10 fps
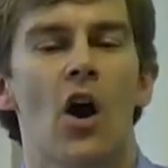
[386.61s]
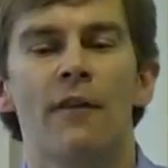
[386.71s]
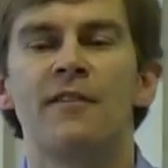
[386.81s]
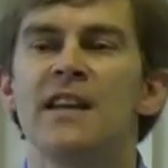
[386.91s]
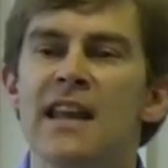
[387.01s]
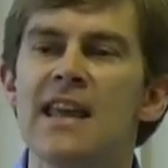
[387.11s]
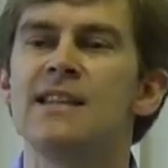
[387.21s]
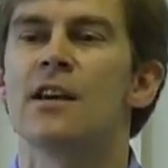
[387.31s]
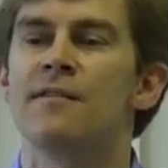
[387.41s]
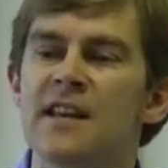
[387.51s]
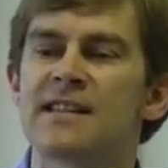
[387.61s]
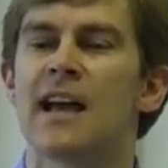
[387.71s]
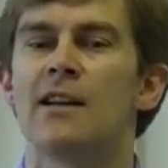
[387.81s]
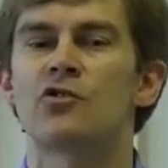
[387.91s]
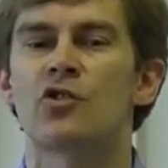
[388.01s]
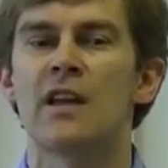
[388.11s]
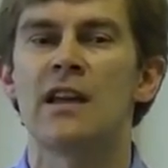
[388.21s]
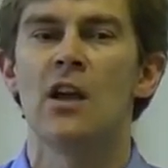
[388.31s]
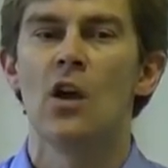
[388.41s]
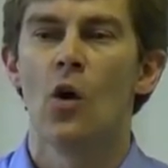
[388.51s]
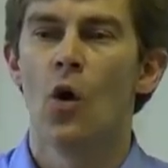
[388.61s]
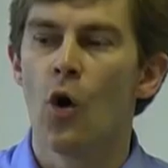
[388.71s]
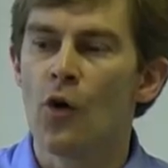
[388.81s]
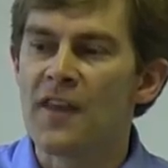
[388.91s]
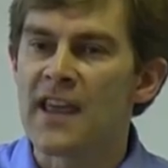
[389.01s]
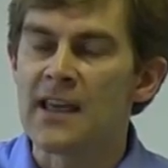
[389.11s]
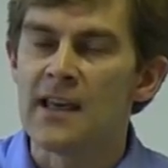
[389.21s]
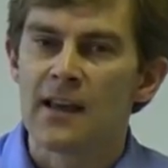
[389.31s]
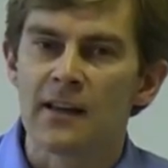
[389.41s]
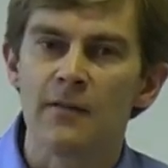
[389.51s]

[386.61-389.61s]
of the needs of this country or the